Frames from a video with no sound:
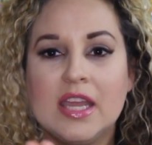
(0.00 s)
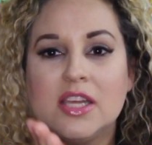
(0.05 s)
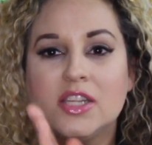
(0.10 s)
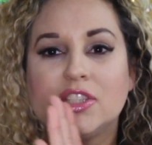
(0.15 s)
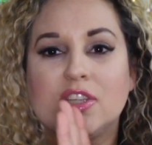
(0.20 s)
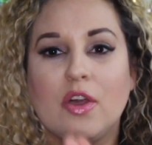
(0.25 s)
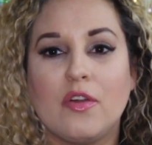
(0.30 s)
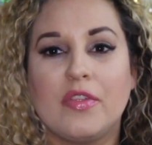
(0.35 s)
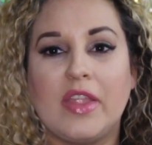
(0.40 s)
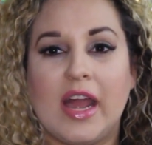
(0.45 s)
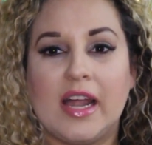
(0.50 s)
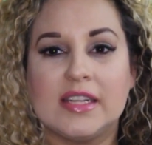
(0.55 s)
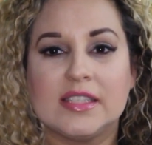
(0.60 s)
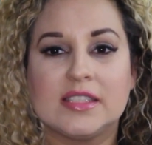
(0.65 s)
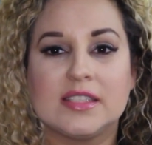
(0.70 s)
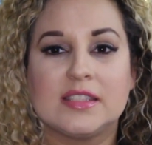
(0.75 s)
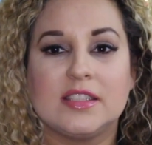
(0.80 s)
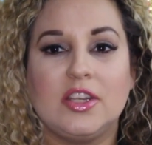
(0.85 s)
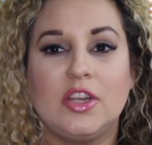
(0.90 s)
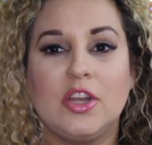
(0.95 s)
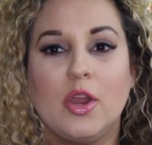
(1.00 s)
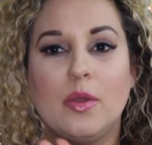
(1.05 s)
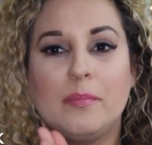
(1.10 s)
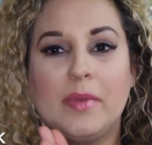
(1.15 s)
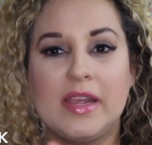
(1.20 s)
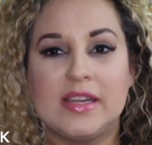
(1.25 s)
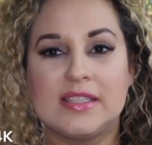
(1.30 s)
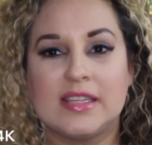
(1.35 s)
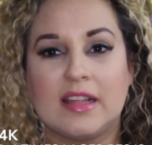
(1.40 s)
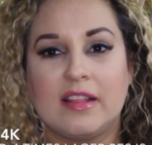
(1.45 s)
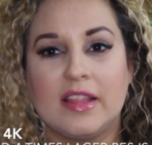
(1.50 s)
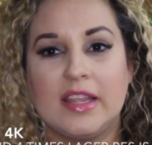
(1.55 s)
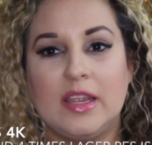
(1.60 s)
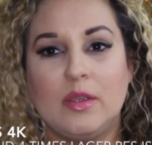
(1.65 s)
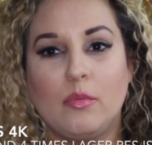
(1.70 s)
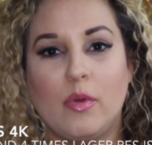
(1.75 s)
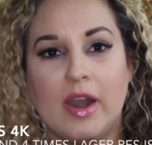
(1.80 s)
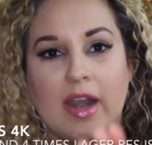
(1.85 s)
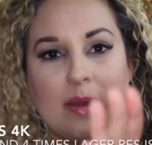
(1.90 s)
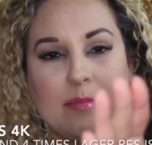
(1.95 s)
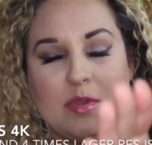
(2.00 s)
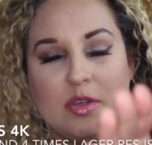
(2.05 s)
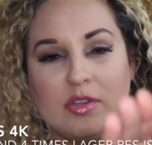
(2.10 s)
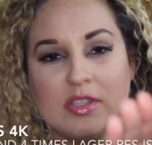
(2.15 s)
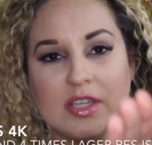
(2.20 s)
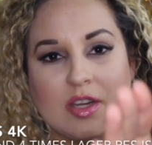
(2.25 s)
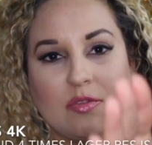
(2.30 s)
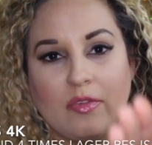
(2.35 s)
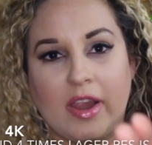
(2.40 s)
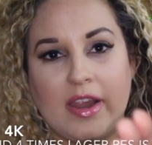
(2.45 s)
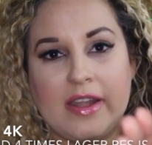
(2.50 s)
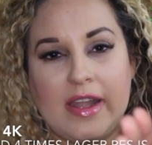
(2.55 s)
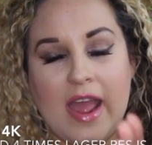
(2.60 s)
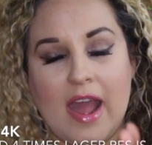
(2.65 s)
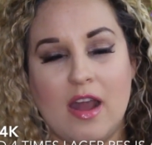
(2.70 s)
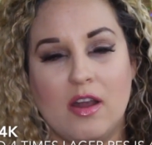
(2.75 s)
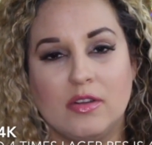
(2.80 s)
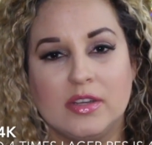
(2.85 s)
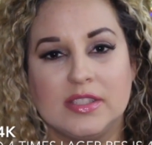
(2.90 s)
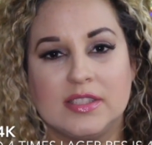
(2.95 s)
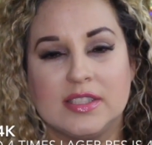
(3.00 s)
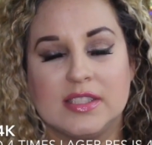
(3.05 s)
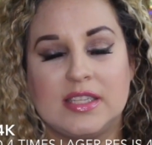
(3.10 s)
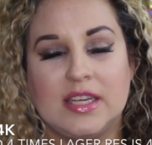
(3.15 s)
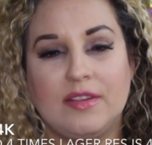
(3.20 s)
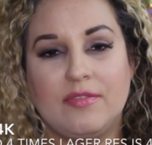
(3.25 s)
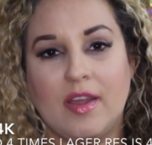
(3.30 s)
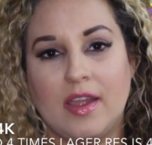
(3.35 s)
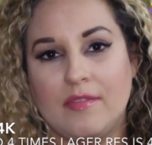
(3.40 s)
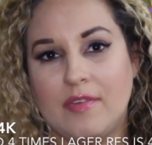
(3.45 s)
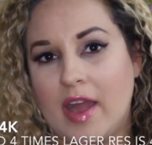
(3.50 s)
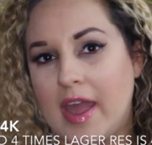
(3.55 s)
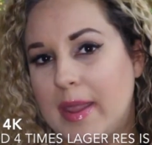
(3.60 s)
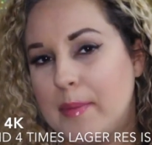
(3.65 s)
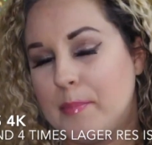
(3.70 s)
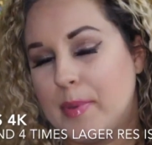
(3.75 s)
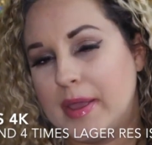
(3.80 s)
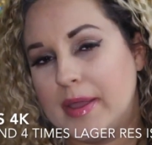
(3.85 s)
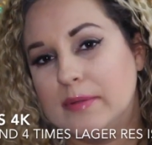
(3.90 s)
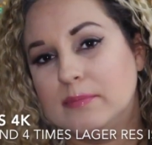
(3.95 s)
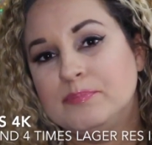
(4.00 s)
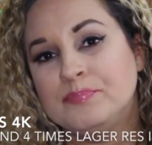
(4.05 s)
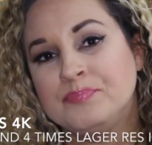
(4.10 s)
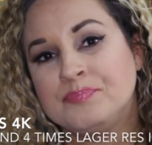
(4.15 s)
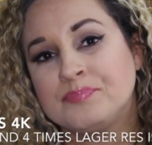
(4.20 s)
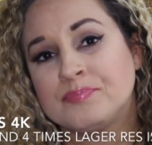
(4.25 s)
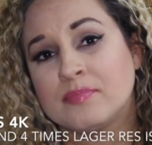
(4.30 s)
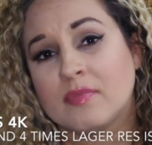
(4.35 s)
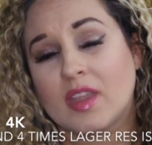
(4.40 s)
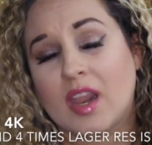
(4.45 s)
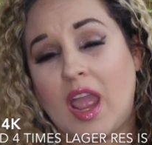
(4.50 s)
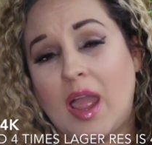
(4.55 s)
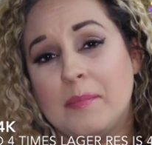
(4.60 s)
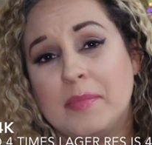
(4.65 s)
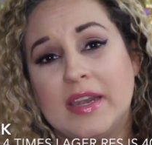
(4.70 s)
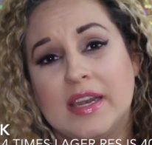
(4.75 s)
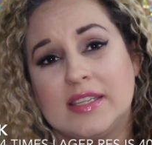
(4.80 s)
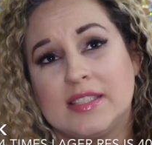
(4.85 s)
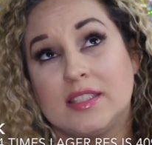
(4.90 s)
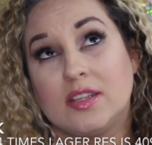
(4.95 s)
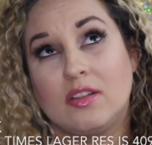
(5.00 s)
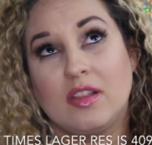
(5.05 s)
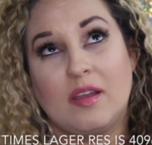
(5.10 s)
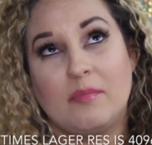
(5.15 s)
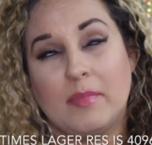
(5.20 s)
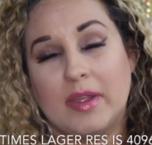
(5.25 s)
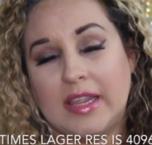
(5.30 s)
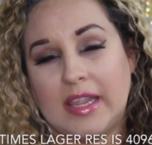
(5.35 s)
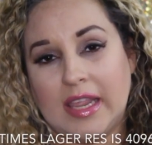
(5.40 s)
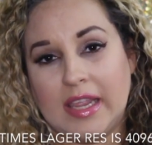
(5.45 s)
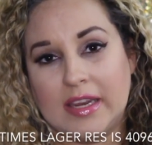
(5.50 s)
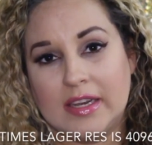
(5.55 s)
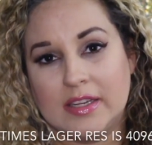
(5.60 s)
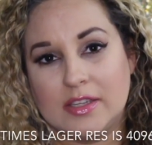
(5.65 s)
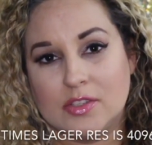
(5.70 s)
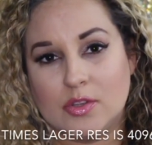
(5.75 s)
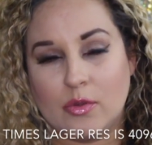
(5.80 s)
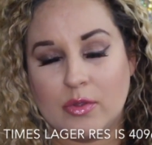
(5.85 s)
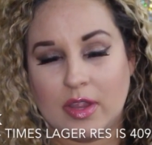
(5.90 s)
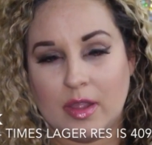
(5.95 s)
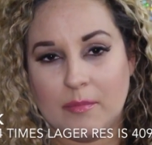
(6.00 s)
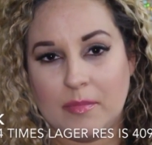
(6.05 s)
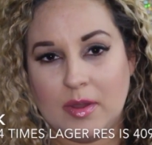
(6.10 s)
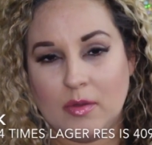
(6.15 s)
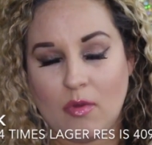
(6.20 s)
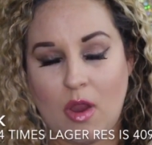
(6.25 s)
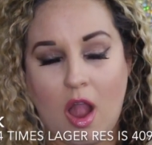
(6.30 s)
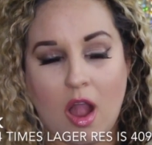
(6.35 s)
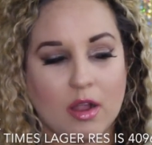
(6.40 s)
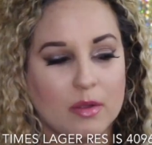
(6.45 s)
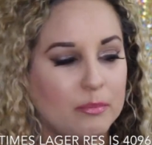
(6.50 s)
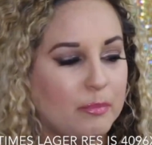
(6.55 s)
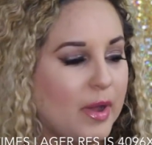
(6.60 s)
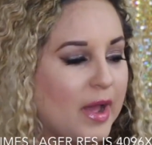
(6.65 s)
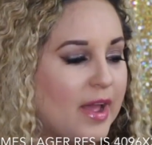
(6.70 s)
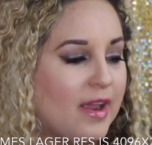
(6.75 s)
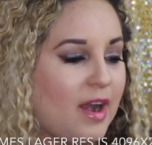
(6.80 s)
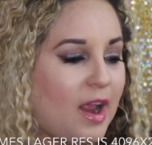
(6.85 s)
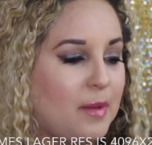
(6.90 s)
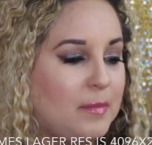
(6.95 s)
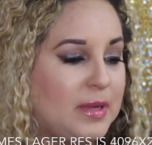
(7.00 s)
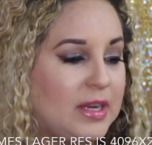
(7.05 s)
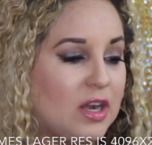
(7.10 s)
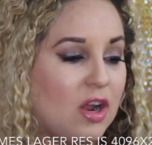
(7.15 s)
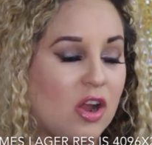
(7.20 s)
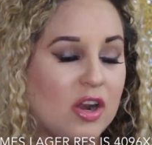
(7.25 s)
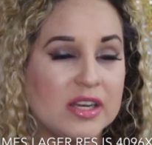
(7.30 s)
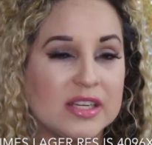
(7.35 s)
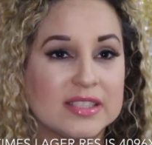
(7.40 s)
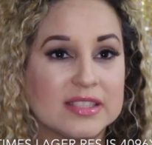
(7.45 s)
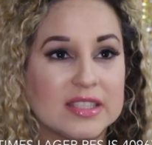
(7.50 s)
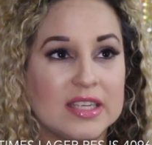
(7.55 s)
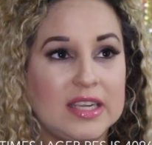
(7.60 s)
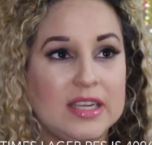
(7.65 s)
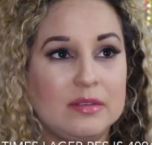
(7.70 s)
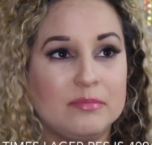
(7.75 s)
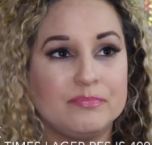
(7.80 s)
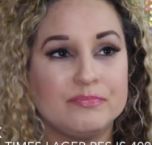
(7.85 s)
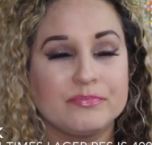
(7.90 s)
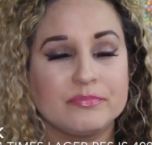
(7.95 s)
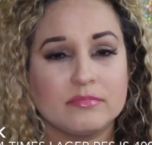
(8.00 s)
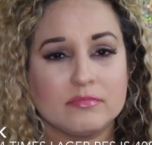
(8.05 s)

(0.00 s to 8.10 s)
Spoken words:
So that's, basically what I'm using right now is the T5i. But, I mean, I still love my Canon, don't get me wrong. But, I mean, honestly,